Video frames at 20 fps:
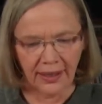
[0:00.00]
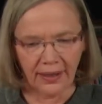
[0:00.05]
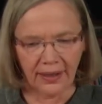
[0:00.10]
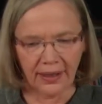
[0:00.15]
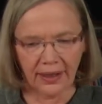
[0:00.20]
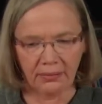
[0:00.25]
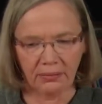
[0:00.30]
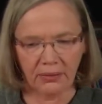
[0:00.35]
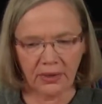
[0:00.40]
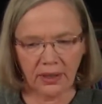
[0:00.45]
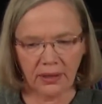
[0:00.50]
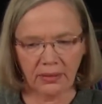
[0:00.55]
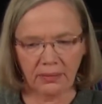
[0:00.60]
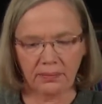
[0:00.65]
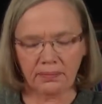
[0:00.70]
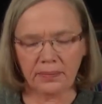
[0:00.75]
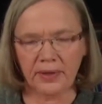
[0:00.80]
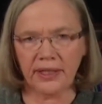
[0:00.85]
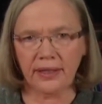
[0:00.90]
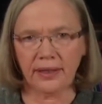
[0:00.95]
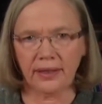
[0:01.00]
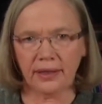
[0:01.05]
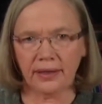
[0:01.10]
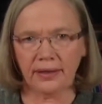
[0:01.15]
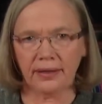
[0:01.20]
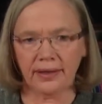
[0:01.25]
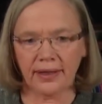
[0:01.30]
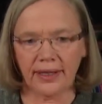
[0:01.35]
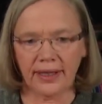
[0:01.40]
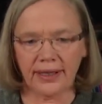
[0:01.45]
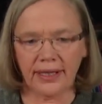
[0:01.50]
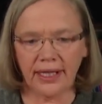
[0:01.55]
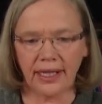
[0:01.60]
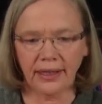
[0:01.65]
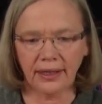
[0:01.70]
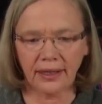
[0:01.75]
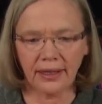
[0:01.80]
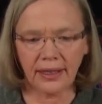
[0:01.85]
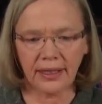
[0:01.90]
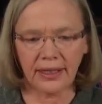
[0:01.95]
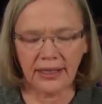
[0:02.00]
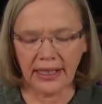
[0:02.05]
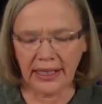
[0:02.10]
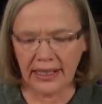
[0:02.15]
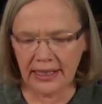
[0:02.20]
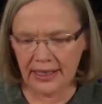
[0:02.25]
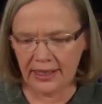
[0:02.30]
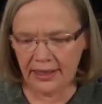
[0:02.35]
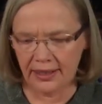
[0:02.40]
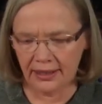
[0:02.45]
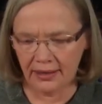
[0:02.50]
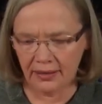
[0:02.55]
But at the end of the day,